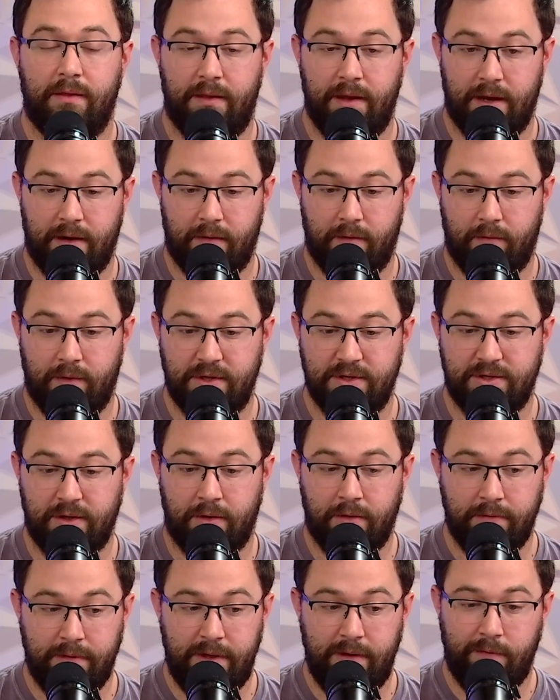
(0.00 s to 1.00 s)
there was
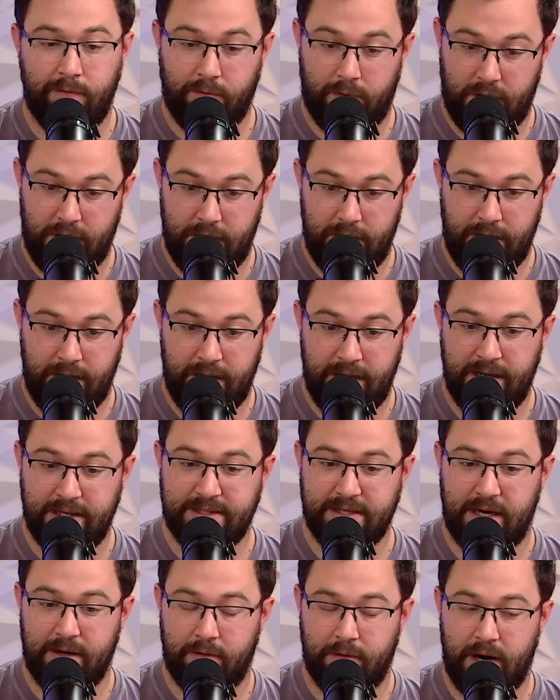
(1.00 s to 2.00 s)
only one, and
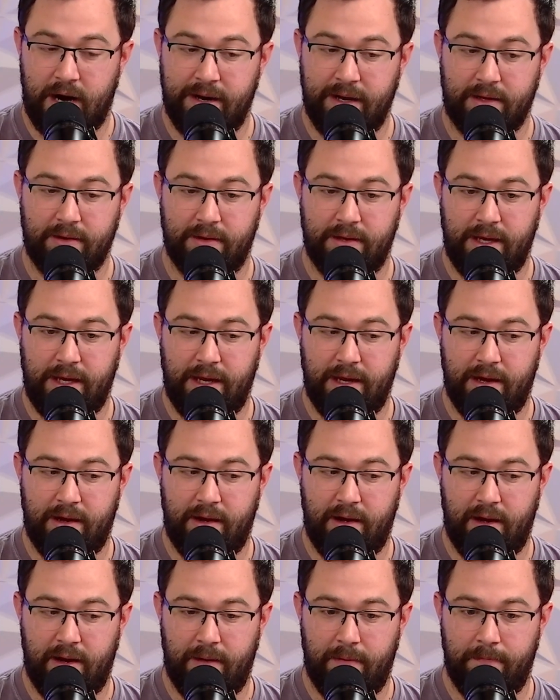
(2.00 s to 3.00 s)
it's ironically
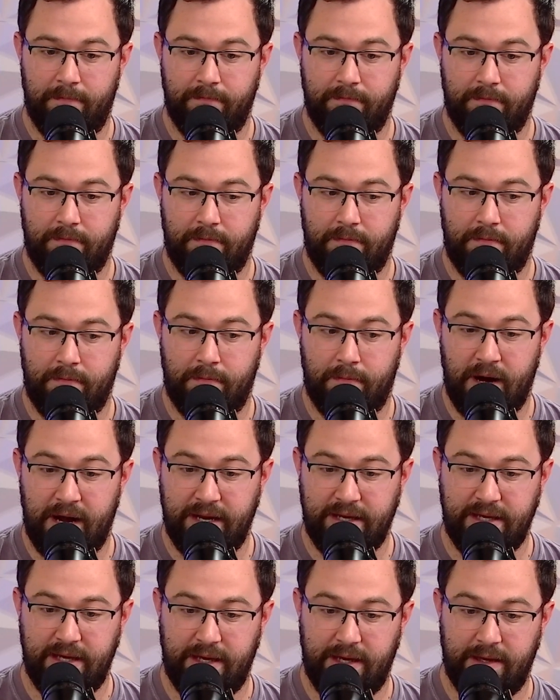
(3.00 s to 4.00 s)

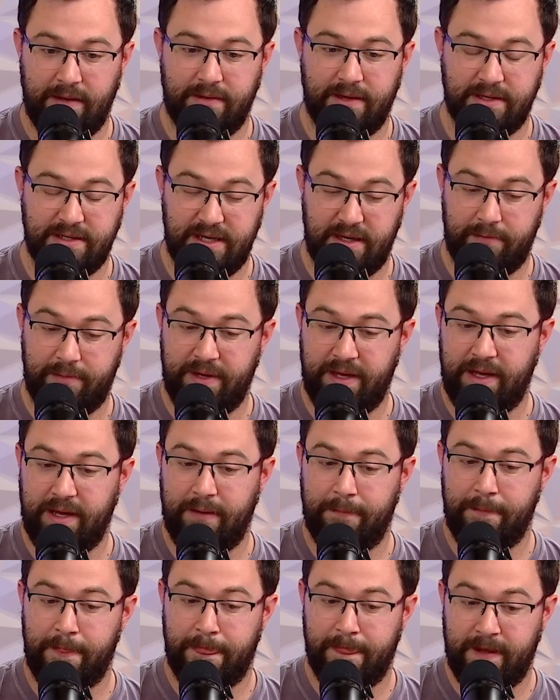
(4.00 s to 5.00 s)
Mikey, the
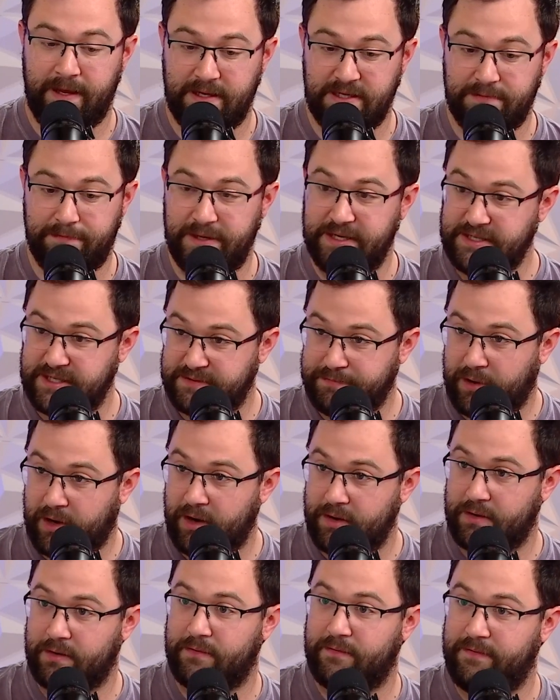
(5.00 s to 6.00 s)
DP, his business
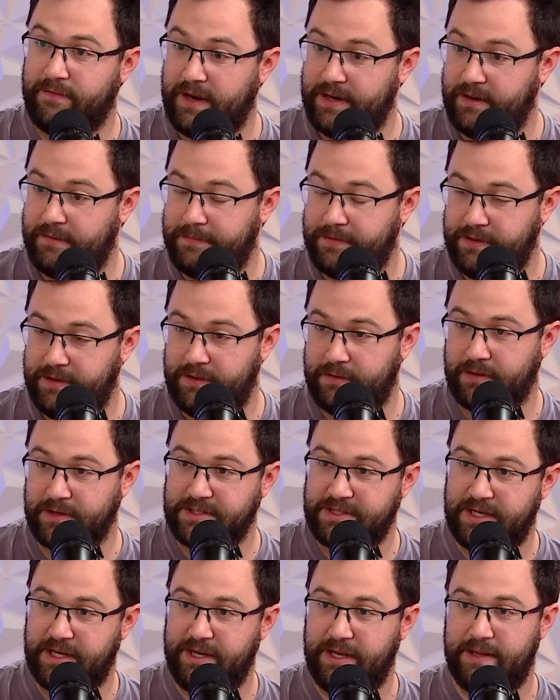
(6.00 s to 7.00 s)
partner and friend up in New York
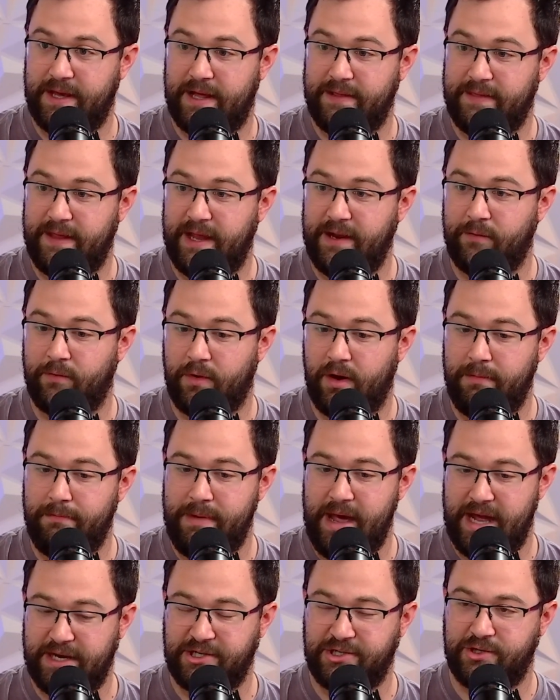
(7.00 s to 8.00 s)
City, that they run
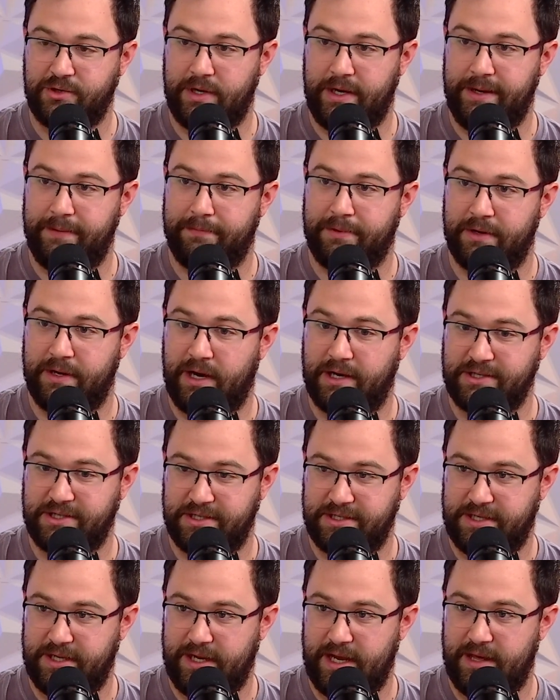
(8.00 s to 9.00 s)
Match Street
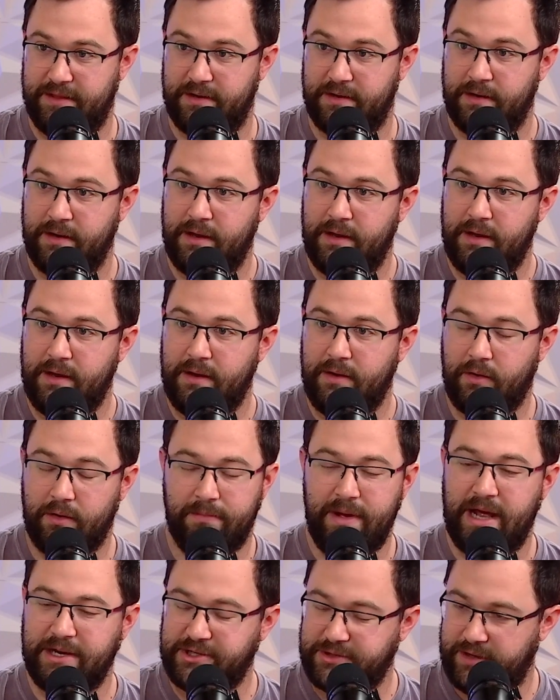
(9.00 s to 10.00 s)
Productions together, or
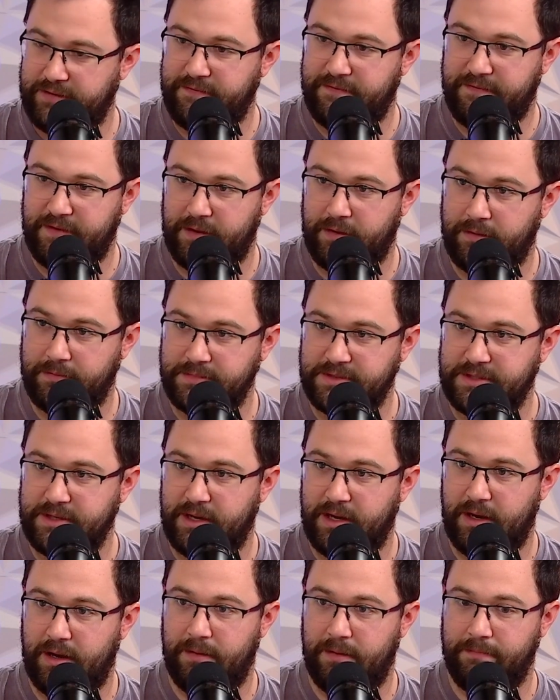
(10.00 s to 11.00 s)
Match Street Films.
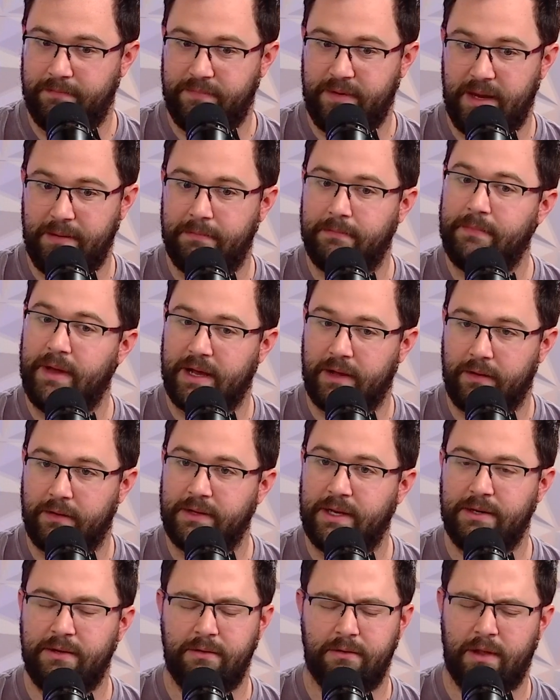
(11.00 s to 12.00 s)
They
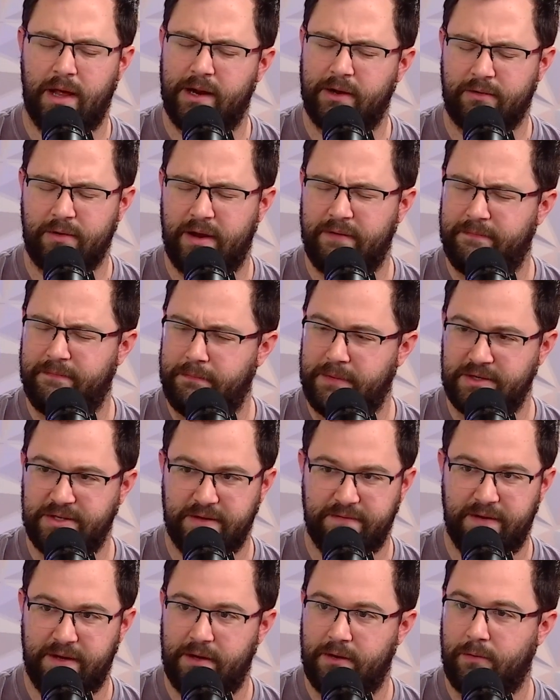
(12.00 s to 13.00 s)
do a lot of great music
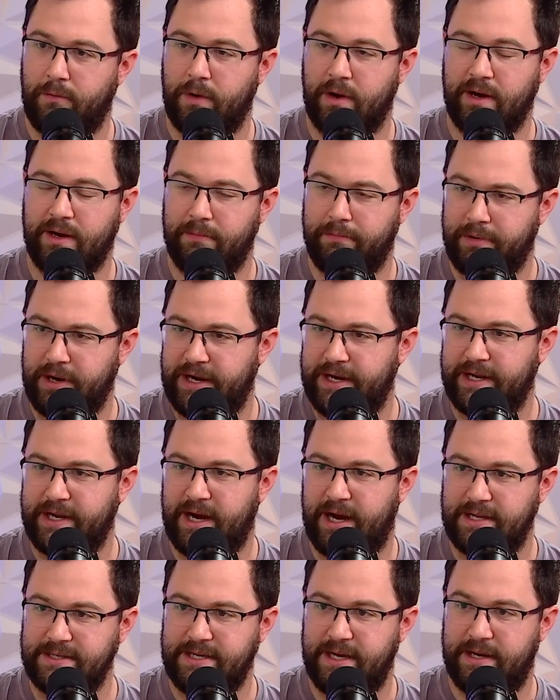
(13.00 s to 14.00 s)
video work and branded
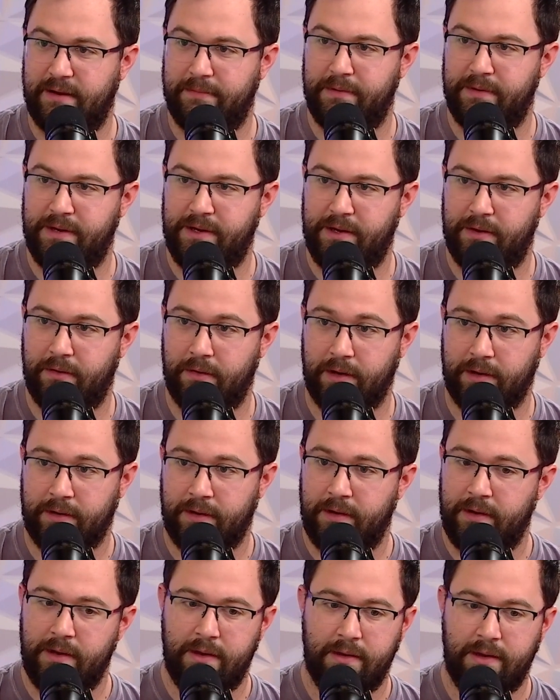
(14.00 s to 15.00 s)
content up in New York.
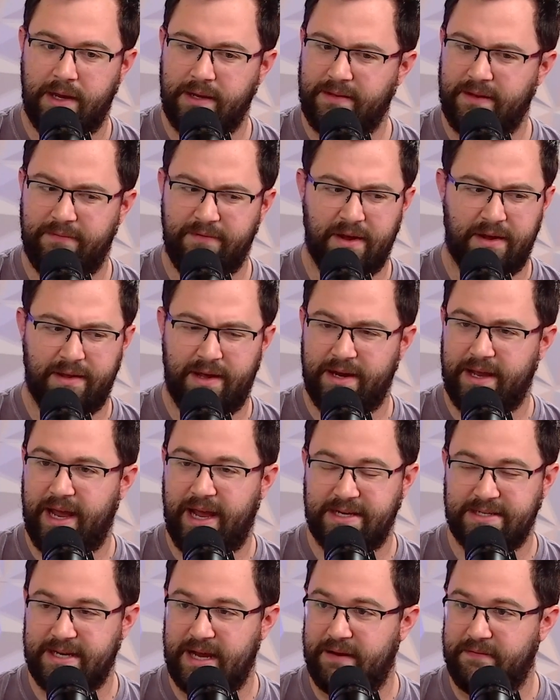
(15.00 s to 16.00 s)
Like they've done like
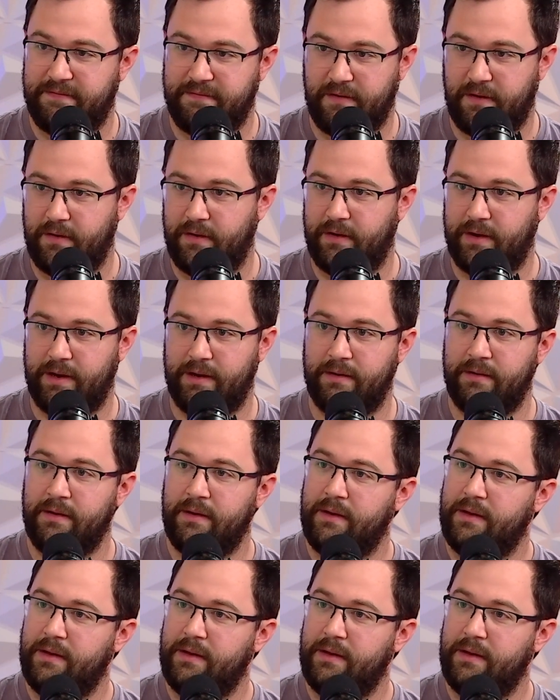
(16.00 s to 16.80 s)
ASAP Ferg and.